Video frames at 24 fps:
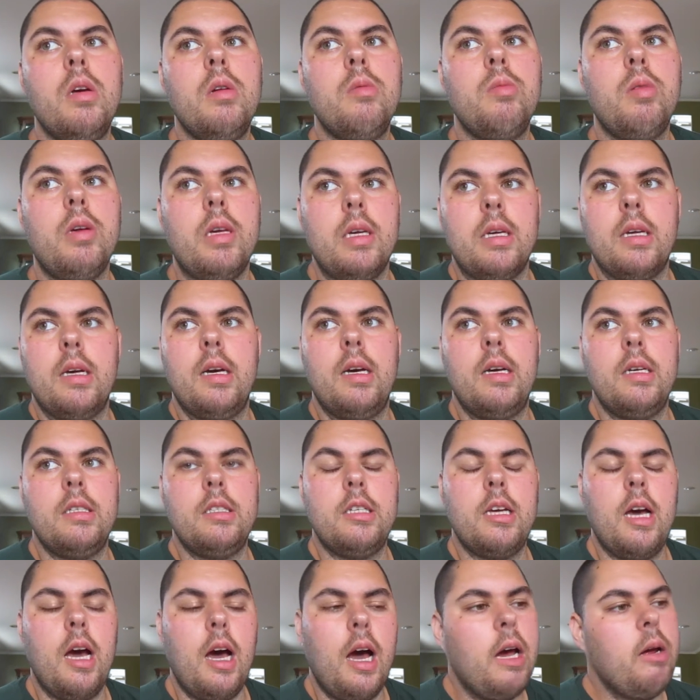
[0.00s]
because
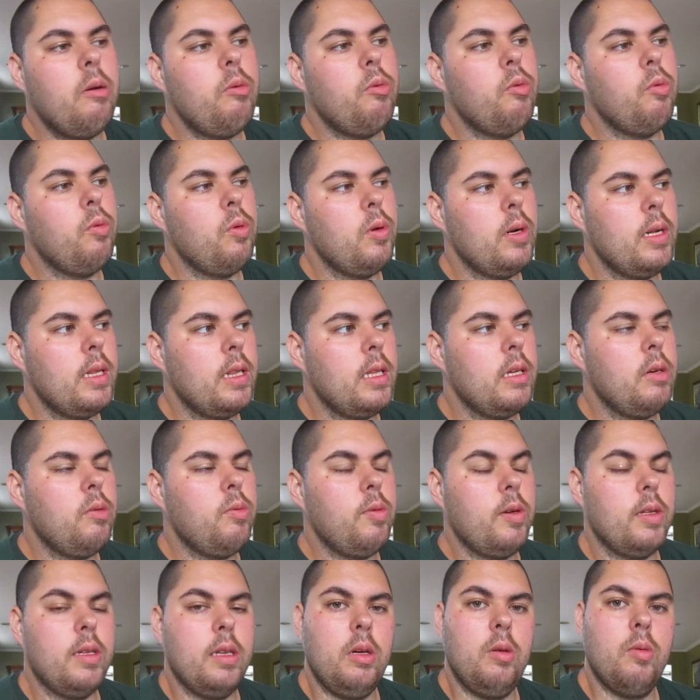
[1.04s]
I
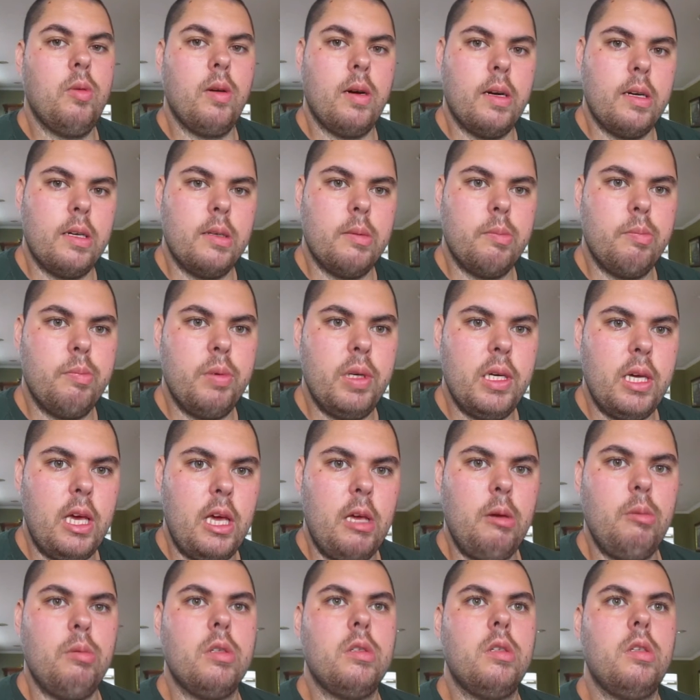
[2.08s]
really want to be
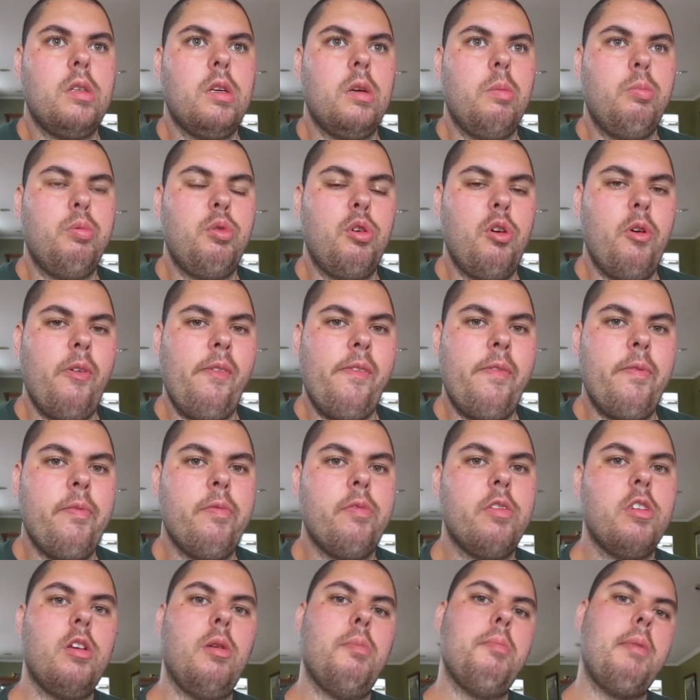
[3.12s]
able to prove
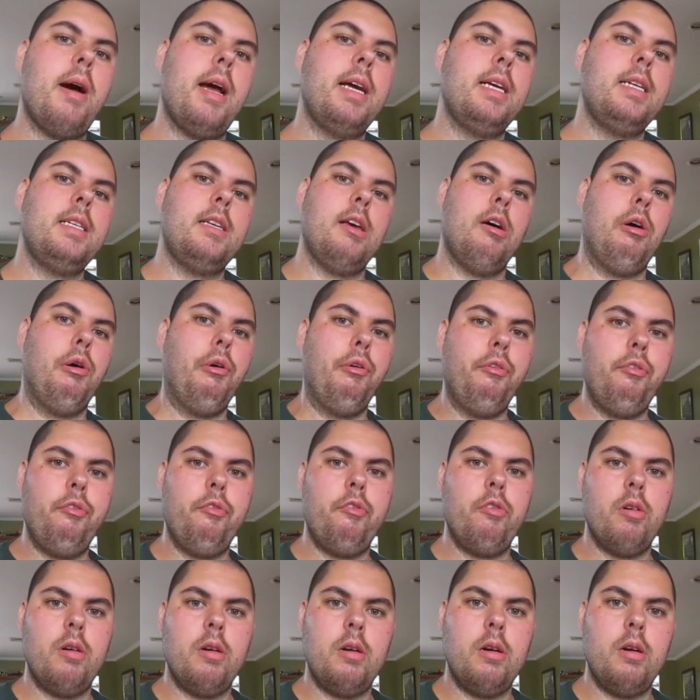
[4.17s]
to myself